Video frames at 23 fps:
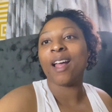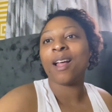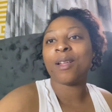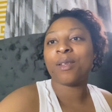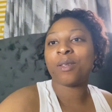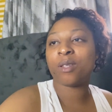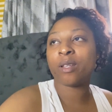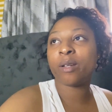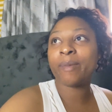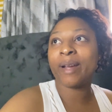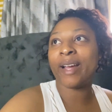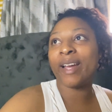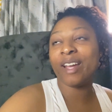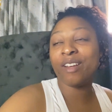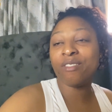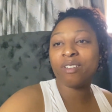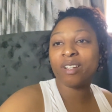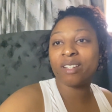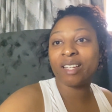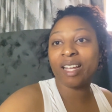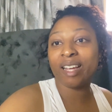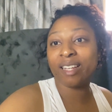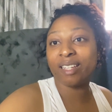so my
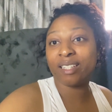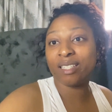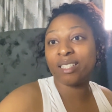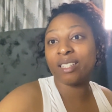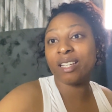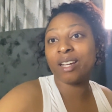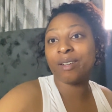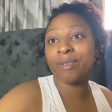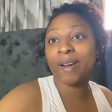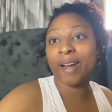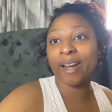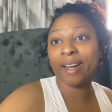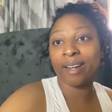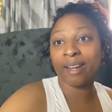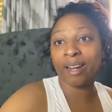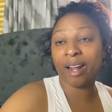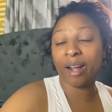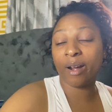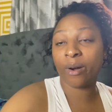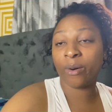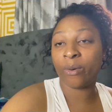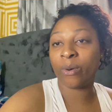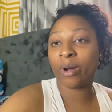hairdresser is here right
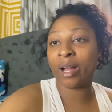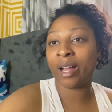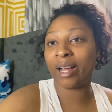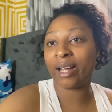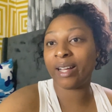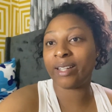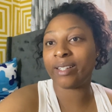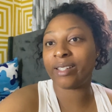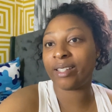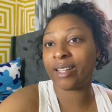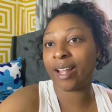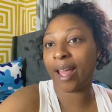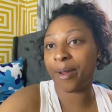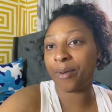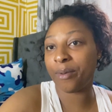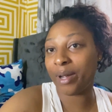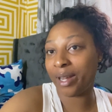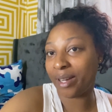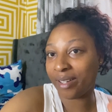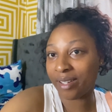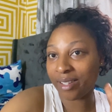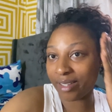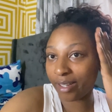now and i know
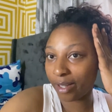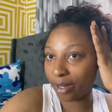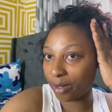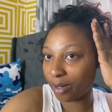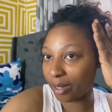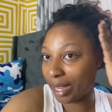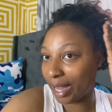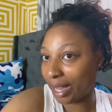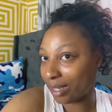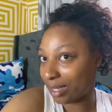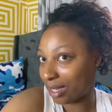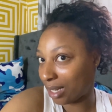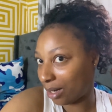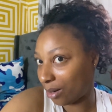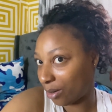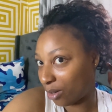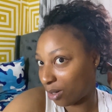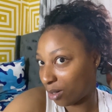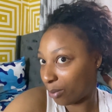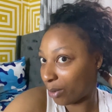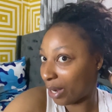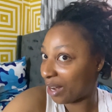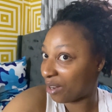i did take you guys
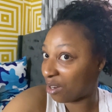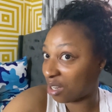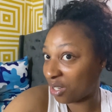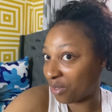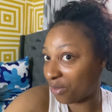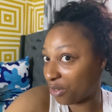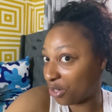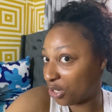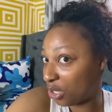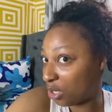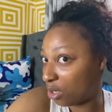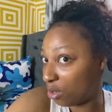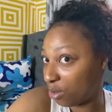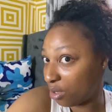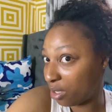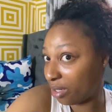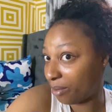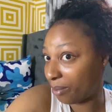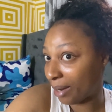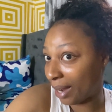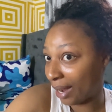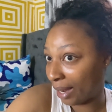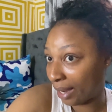along but i just finished
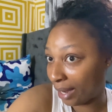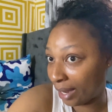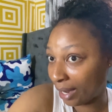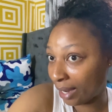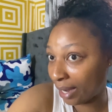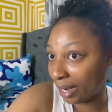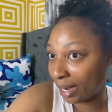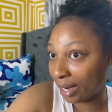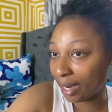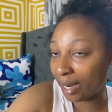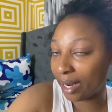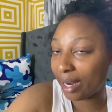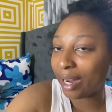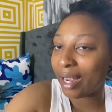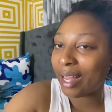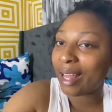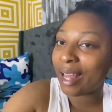losing my hair